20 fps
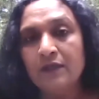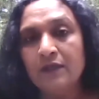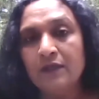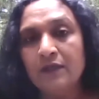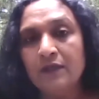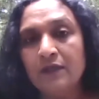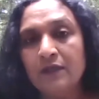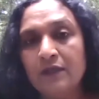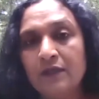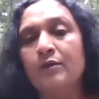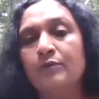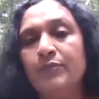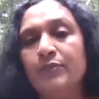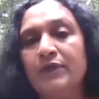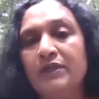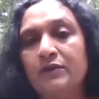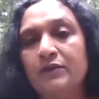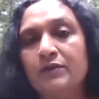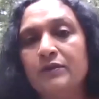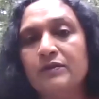uh,
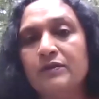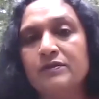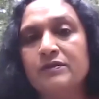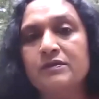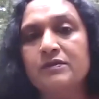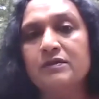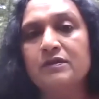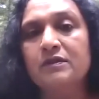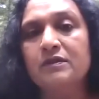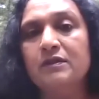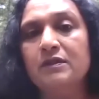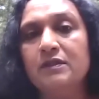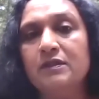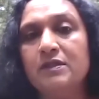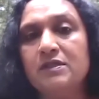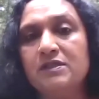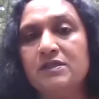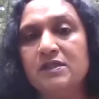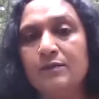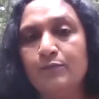because it
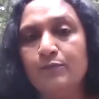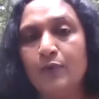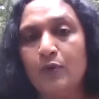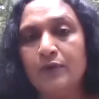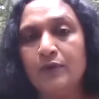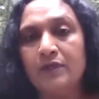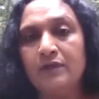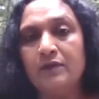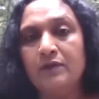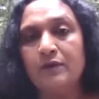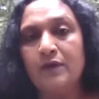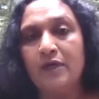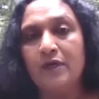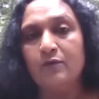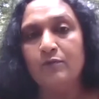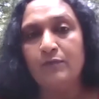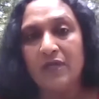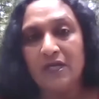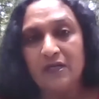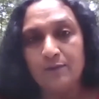is important to have
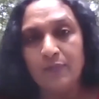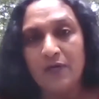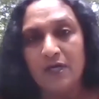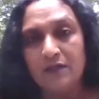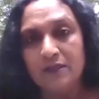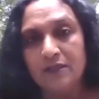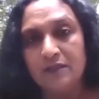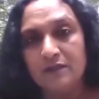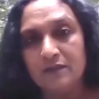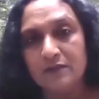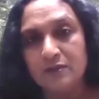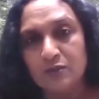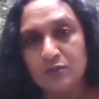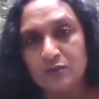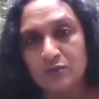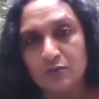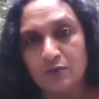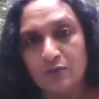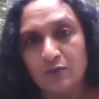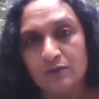metabolic
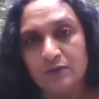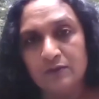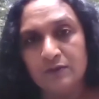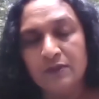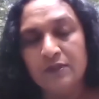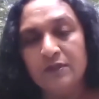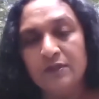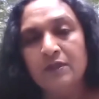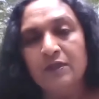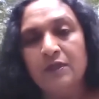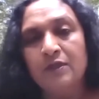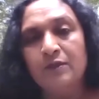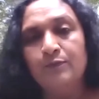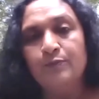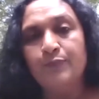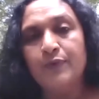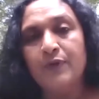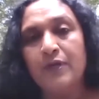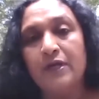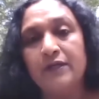control
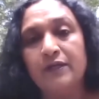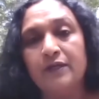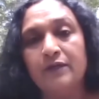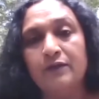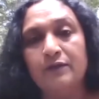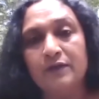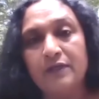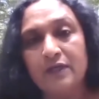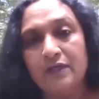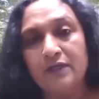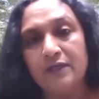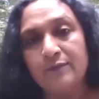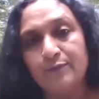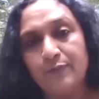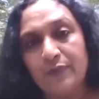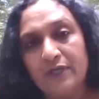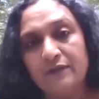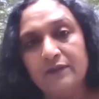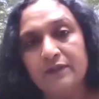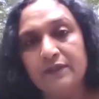prior to getting
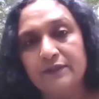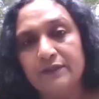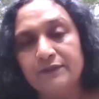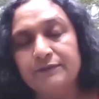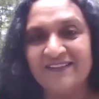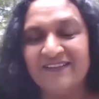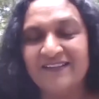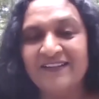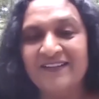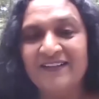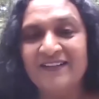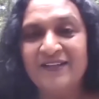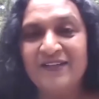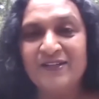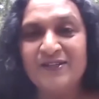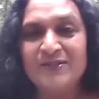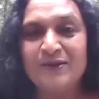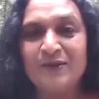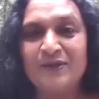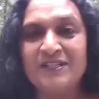pregnant. Yeah. So
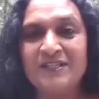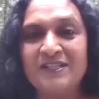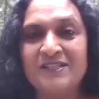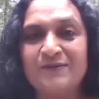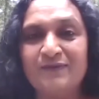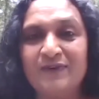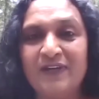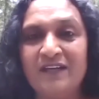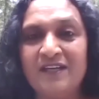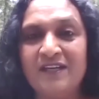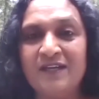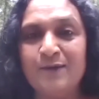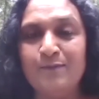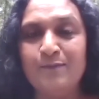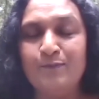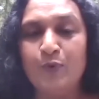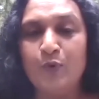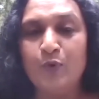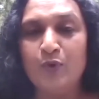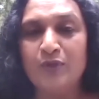it is very
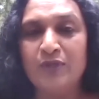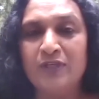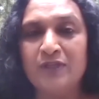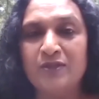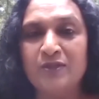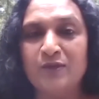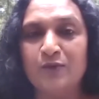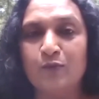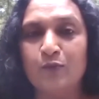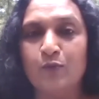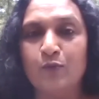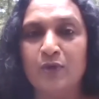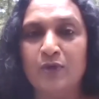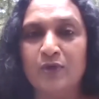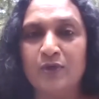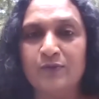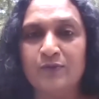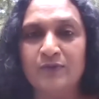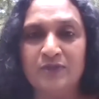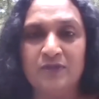important you
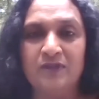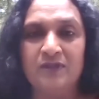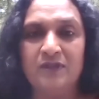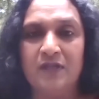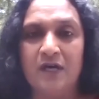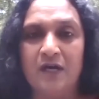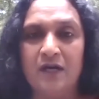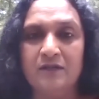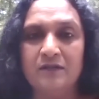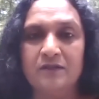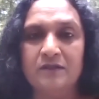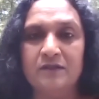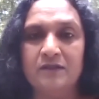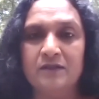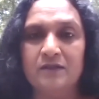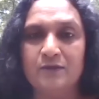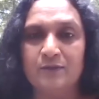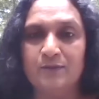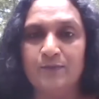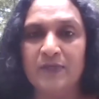work with your doctor
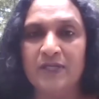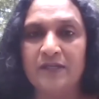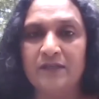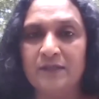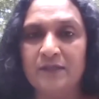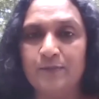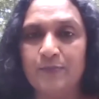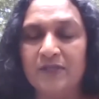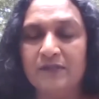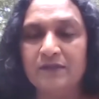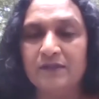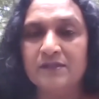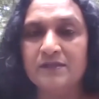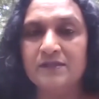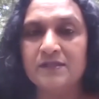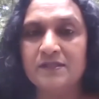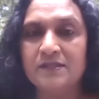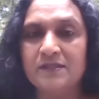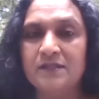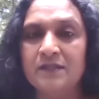to plan the
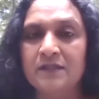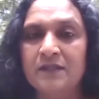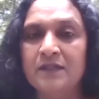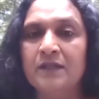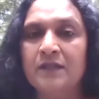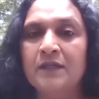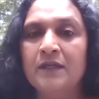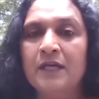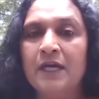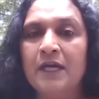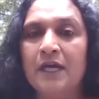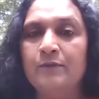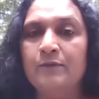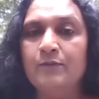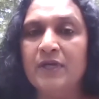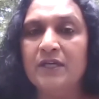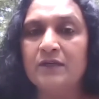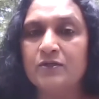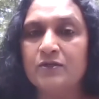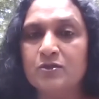pregnancy and
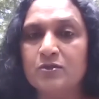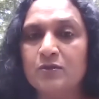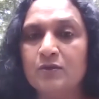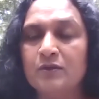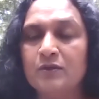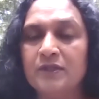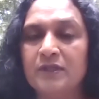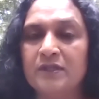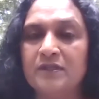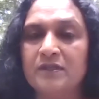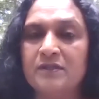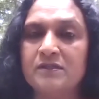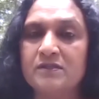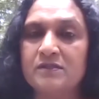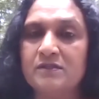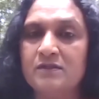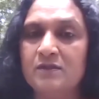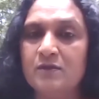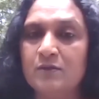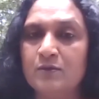make sure there is
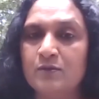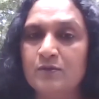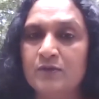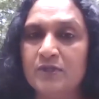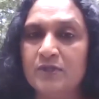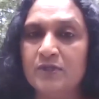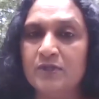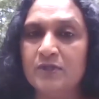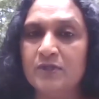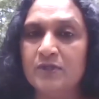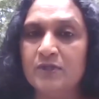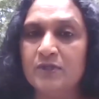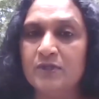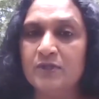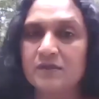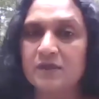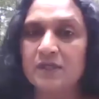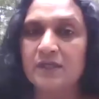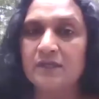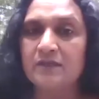no issues
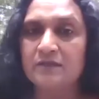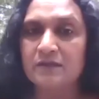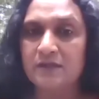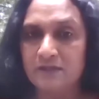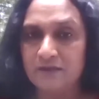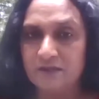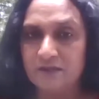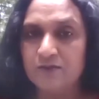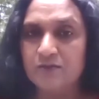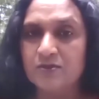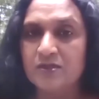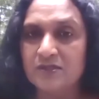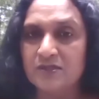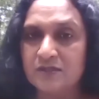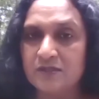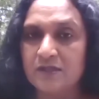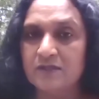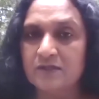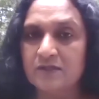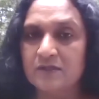related to
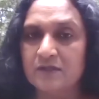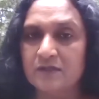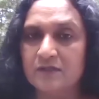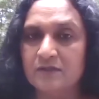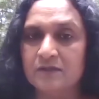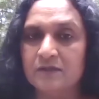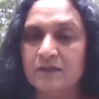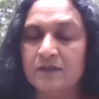gestational